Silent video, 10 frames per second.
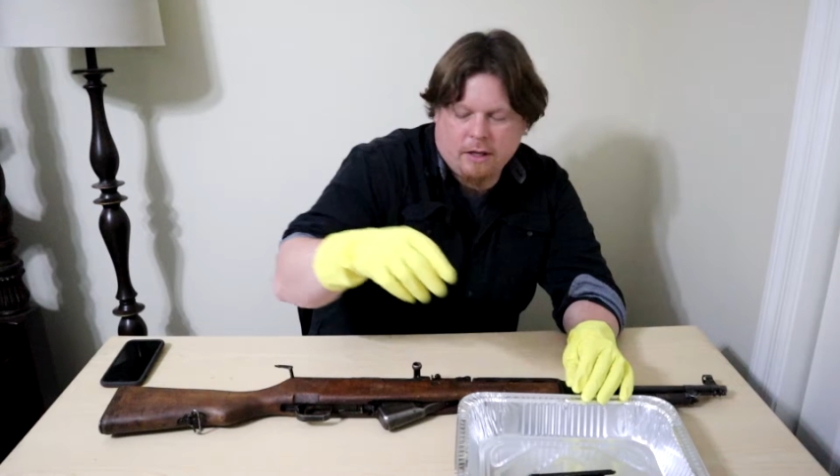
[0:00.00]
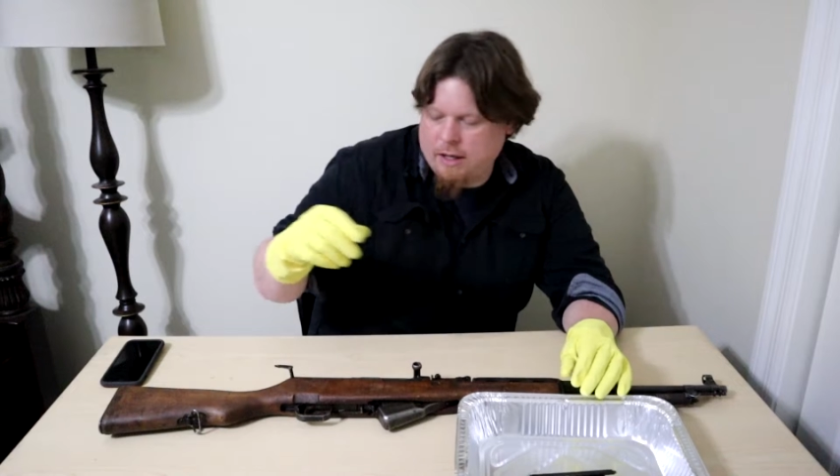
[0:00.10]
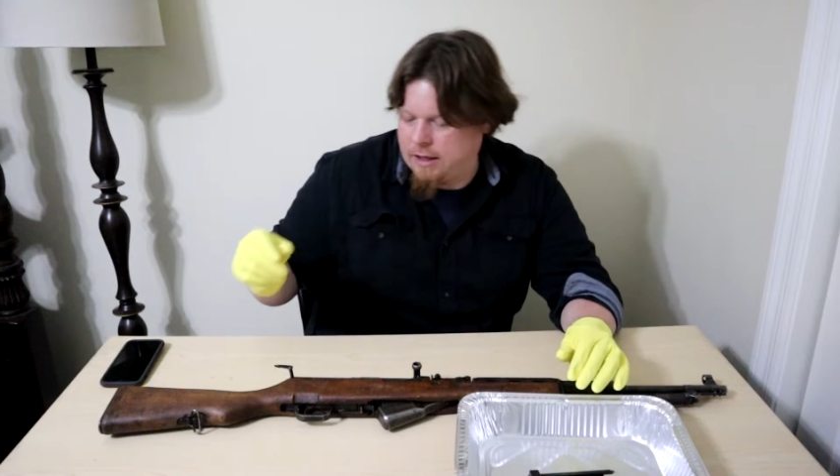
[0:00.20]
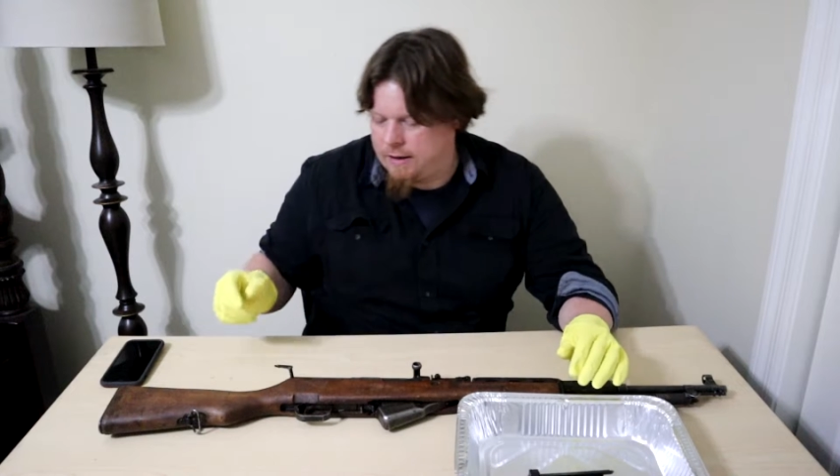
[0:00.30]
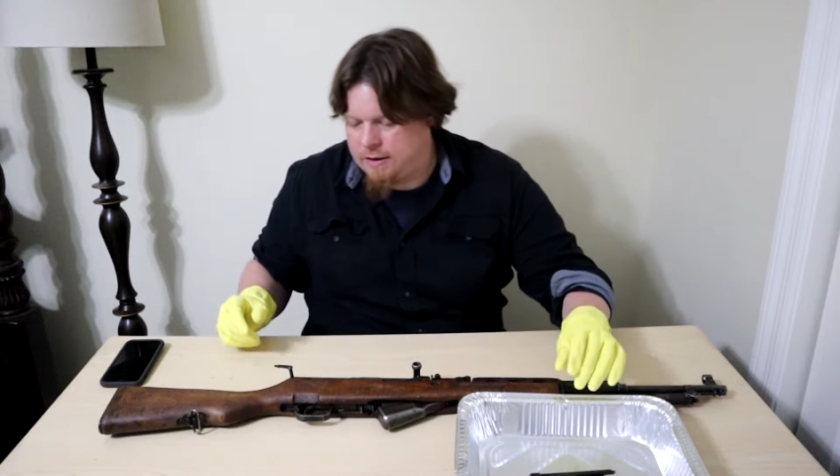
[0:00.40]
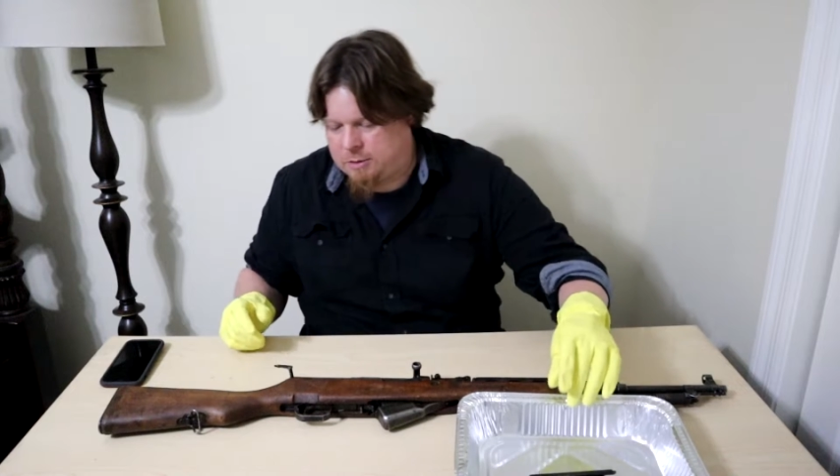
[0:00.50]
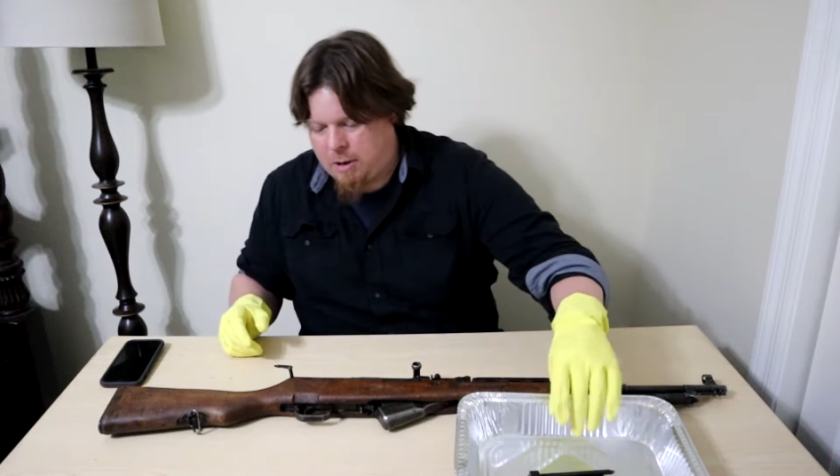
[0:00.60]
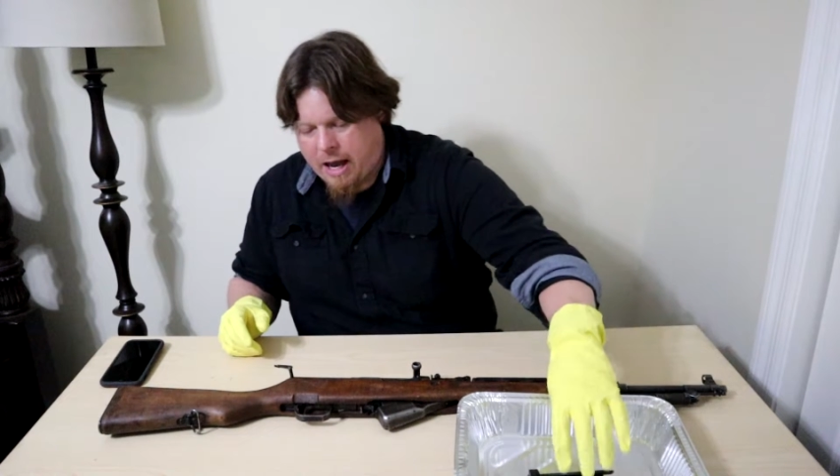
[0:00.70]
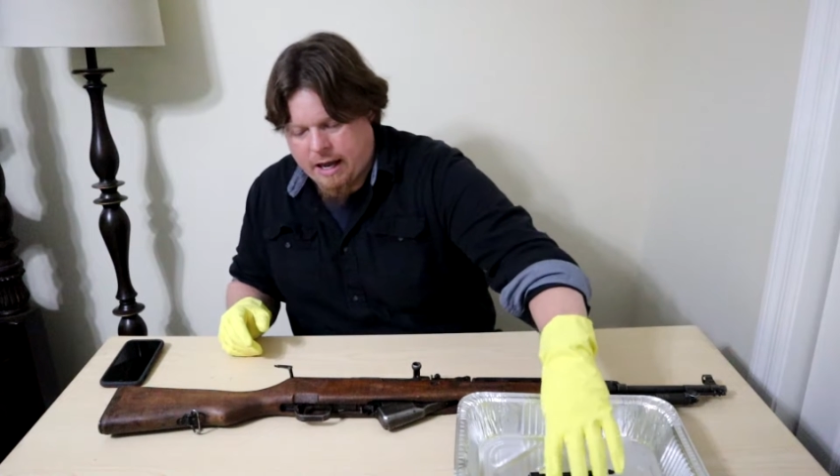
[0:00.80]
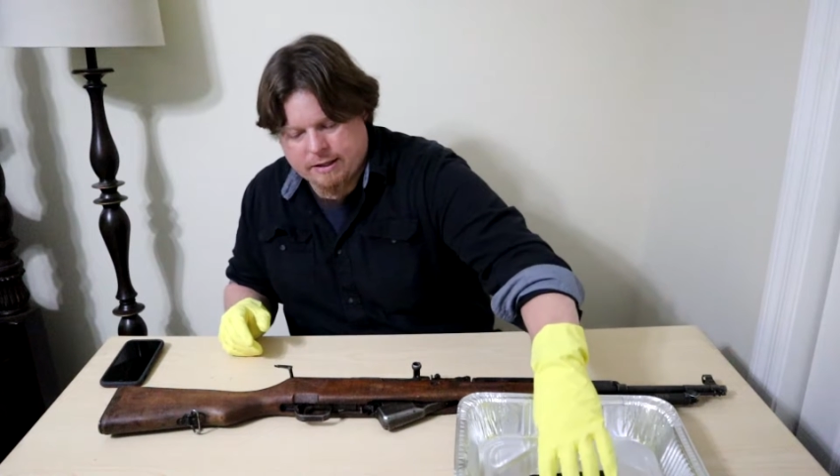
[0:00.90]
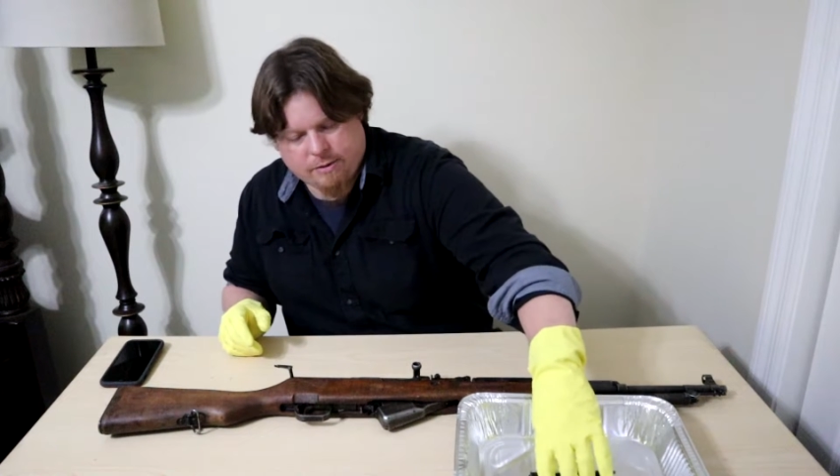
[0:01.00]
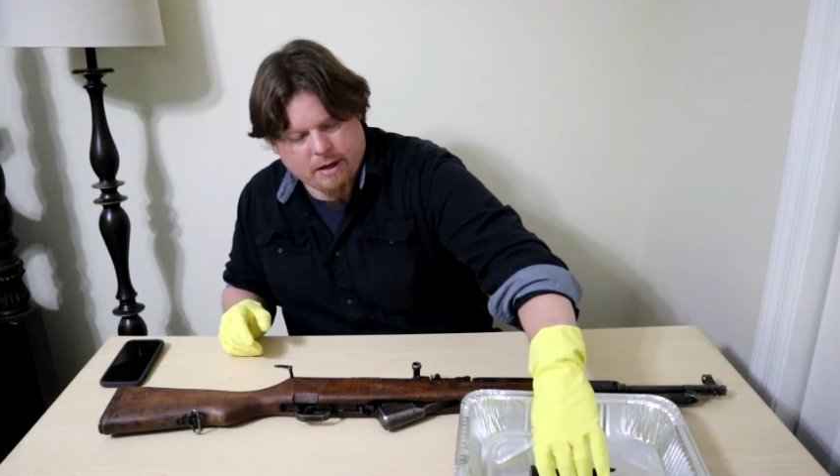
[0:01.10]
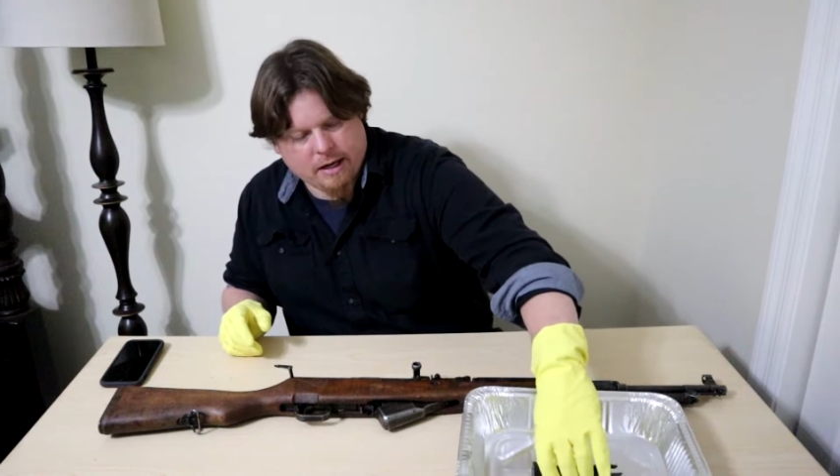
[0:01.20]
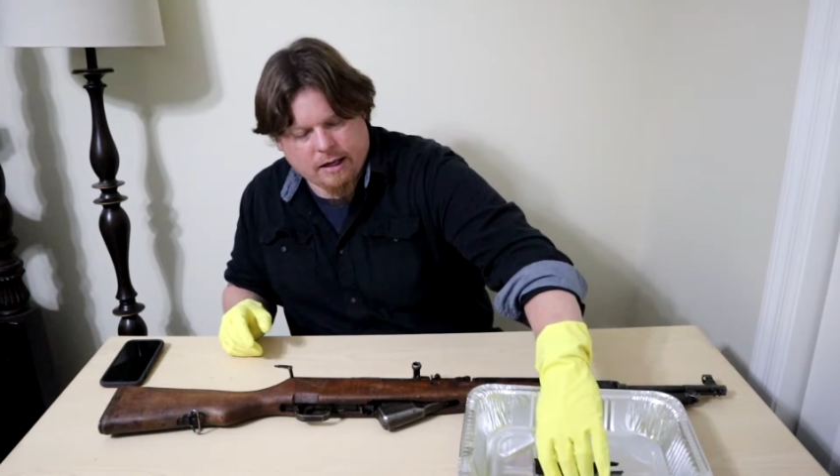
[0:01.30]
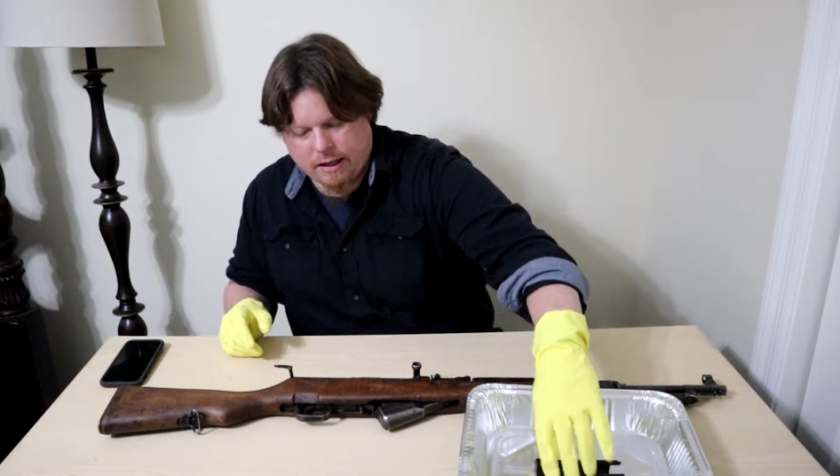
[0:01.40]
into this pan so I
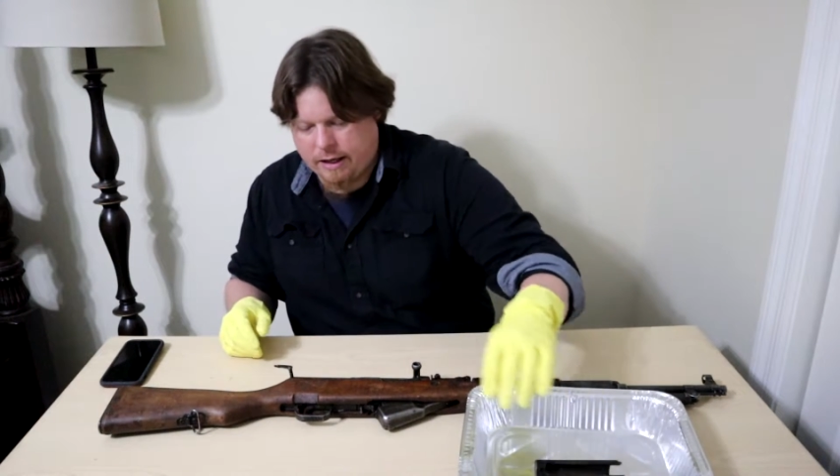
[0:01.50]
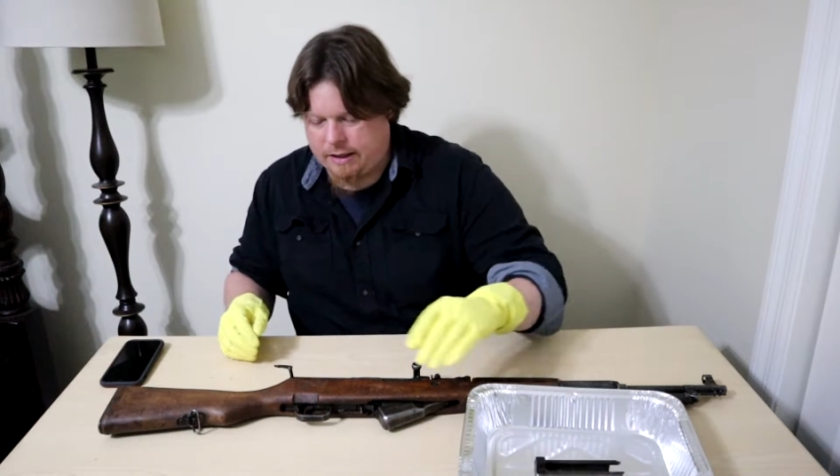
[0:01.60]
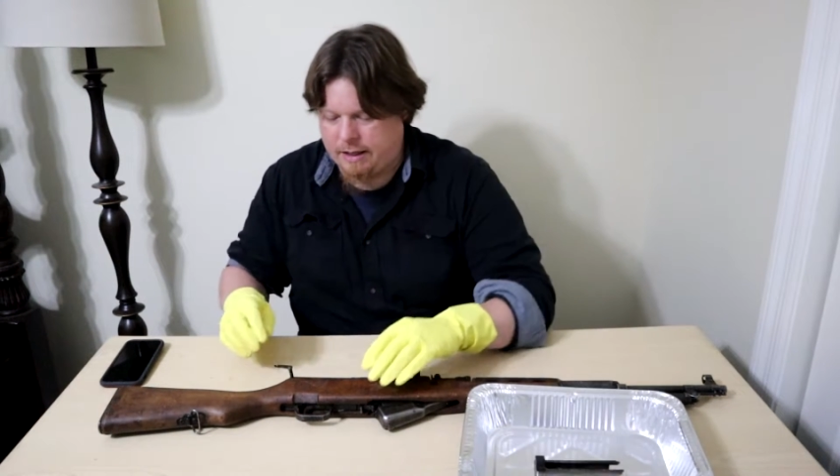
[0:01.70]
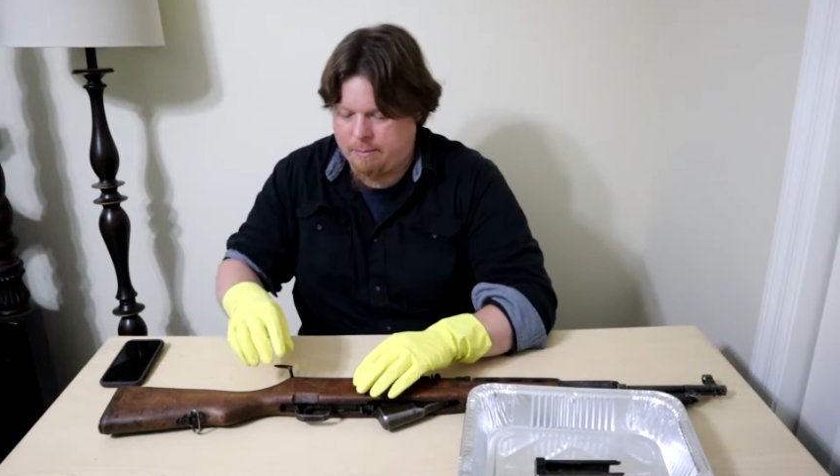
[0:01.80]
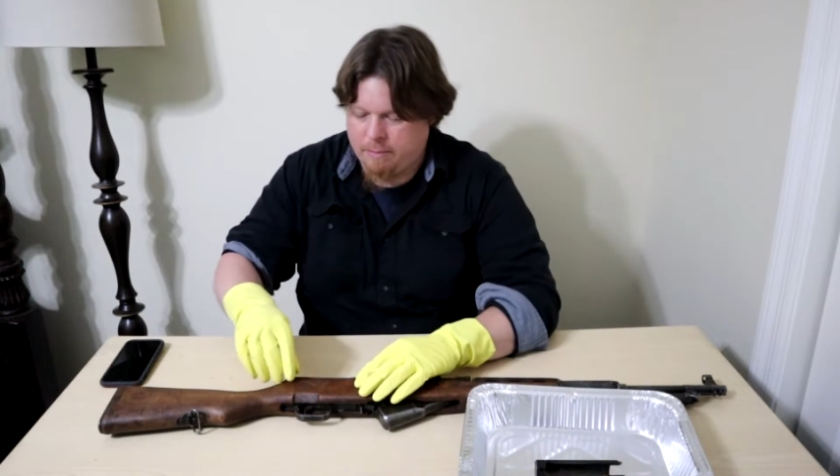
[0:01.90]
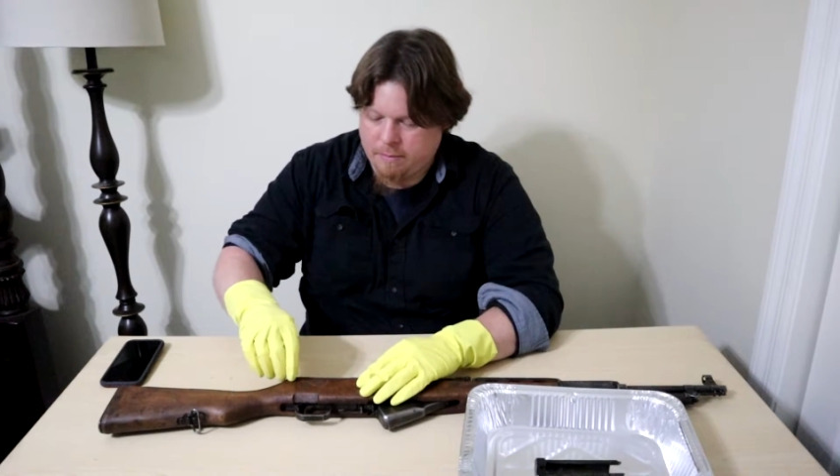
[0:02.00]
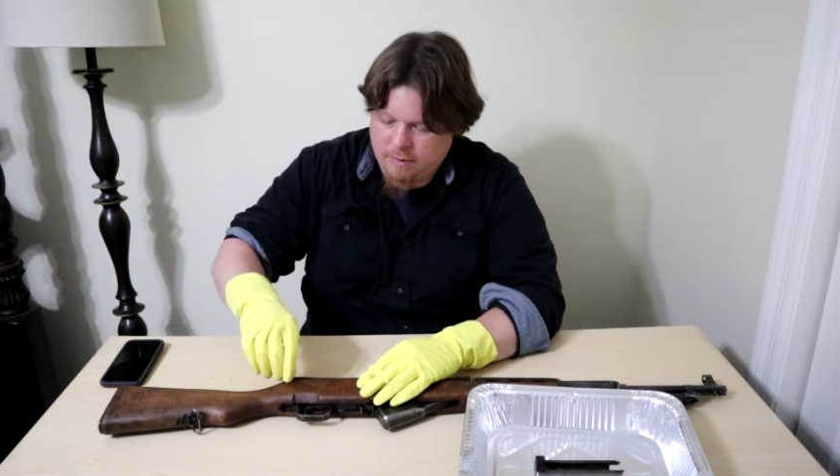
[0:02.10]
can clean them.